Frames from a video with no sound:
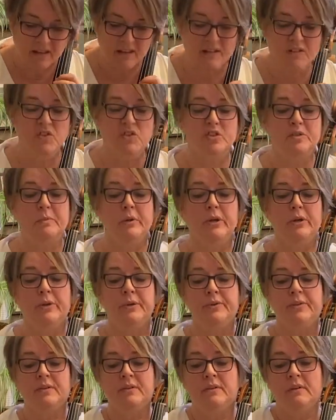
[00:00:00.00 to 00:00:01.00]

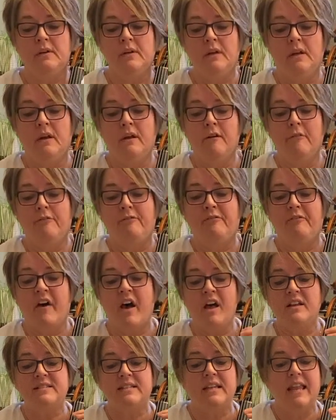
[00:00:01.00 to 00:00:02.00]
Smooth,
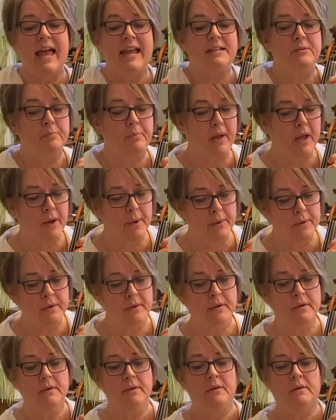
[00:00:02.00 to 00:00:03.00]
fast light bow.
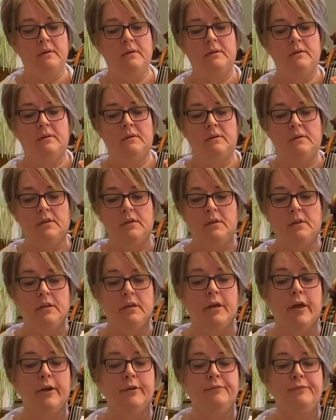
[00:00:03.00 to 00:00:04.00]

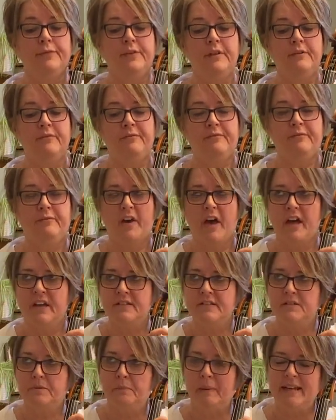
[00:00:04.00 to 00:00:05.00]
Go for the first
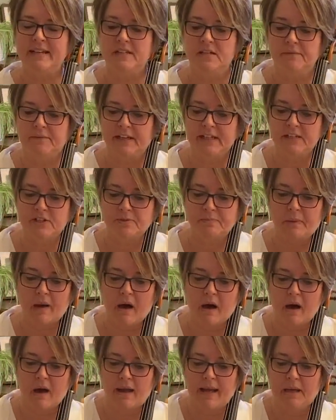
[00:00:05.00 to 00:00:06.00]
beat of each
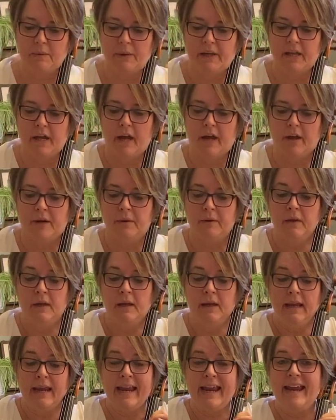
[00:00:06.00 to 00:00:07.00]
bar. Here we go.
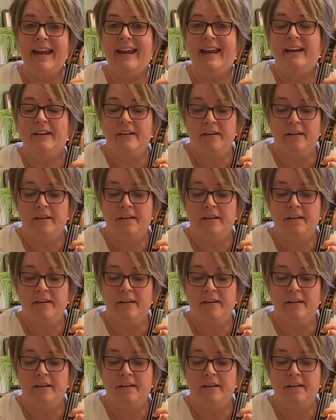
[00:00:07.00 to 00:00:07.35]
Here.